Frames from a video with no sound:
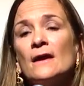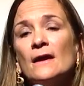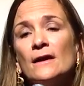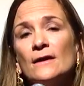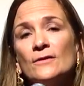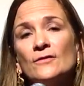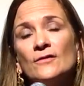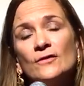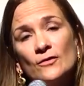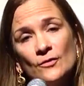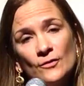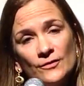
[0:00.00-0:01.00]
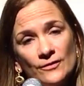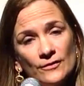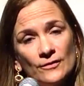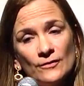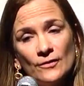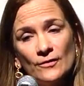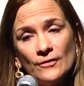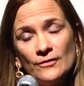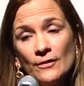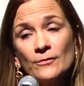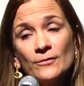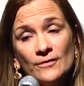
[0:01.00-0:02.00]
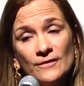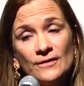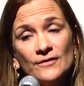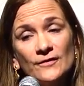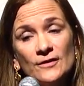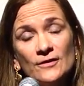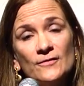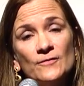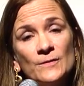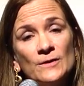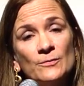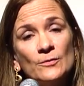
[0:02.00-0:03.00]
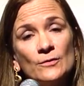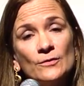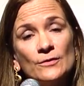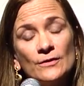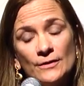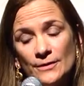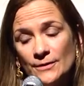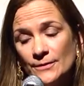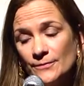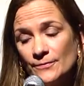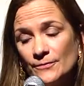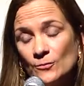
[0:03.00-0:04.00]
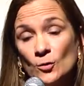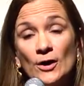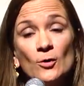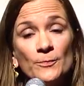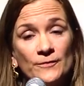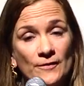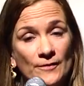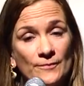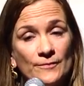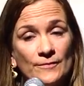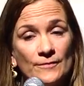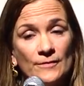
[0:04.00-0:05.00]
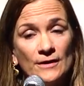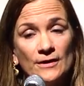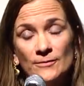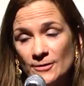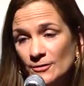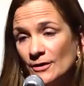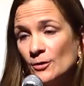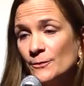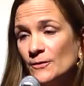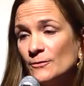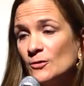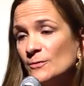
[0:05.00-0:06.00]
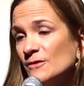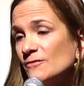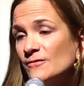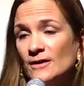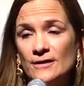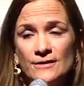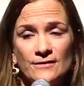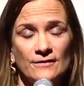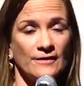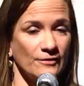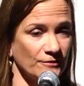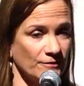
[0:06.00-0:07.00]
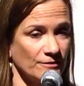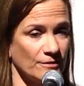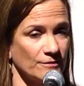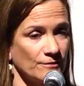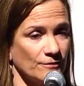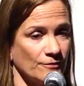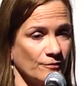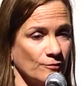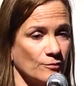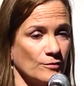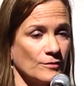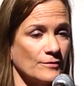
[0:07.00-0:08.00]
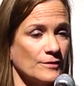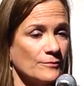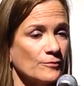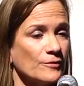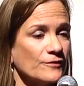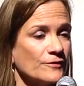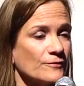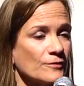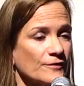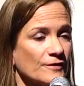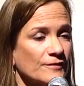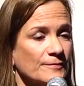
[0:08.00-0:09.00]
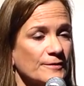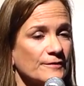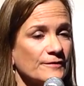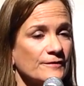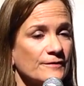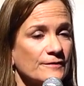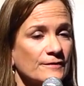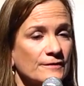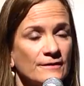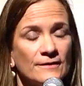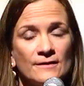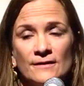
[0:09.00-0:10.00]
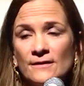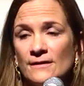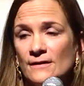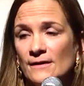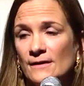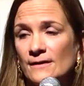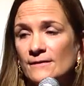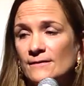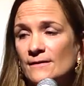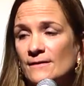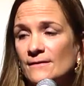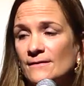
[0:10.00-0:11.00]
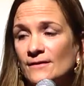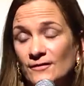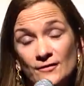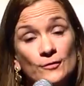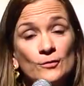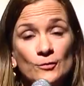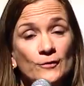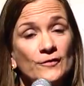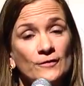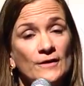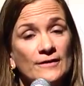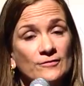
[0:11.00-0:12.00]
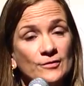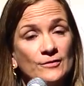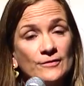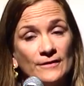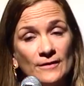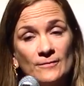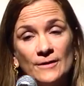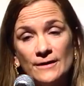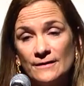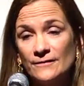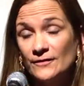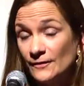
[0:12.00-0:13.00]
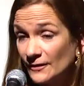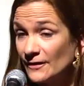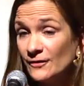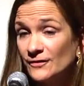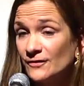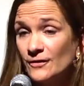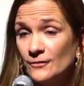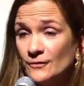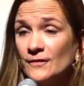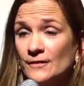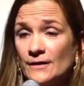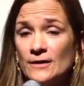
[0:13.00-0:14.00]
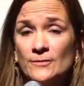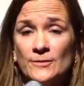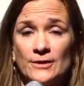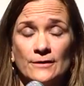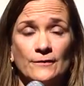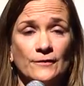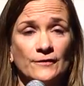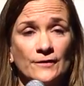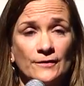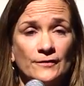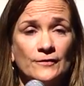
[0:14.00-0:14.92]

And the, the other thing is that if people uh, were helped them, Anybody who helped them could be fined $1,000 or imprisoned for six months. And uh, that's, you could lose your livelihood that way. $1,000 is a lot of money in those days.